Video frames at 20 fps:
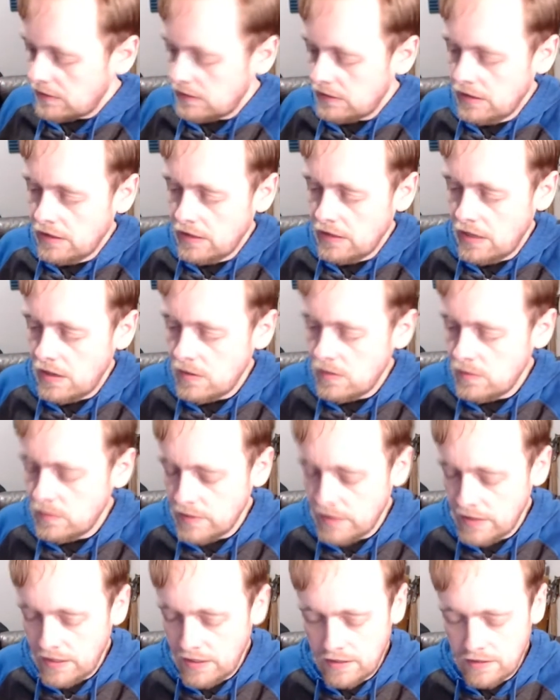Now
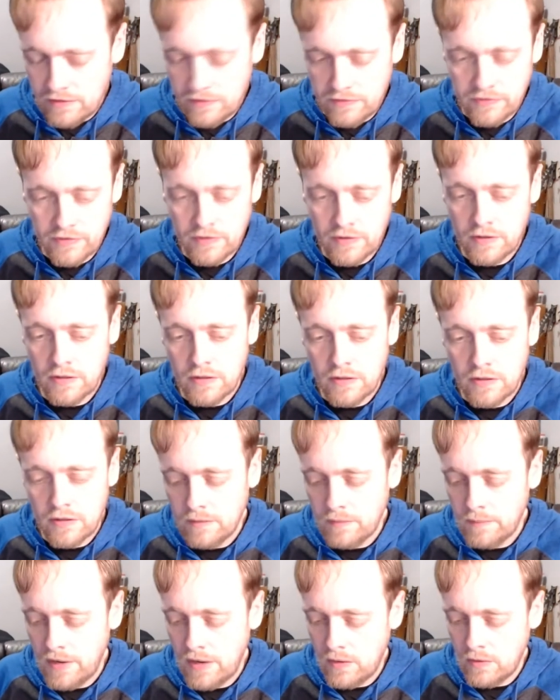we have
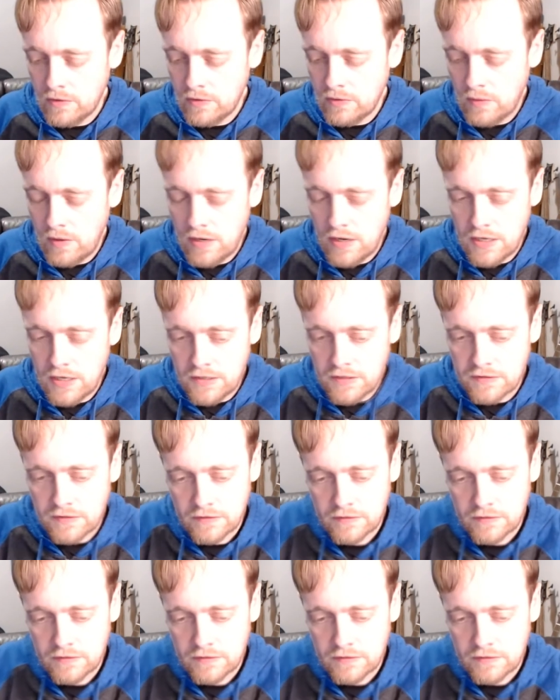PowerDeWise.